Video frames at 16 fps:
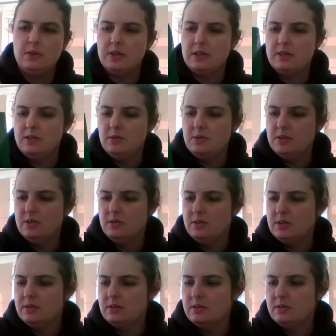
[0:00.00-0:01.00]
think it, no, it's not
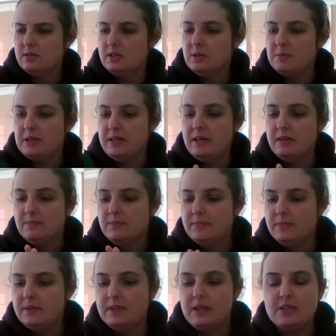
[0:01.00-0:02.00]
in, it's upside down.
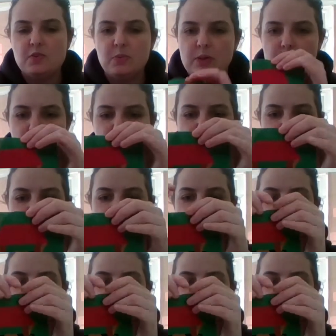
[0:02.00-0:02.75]
That's why it looks weird.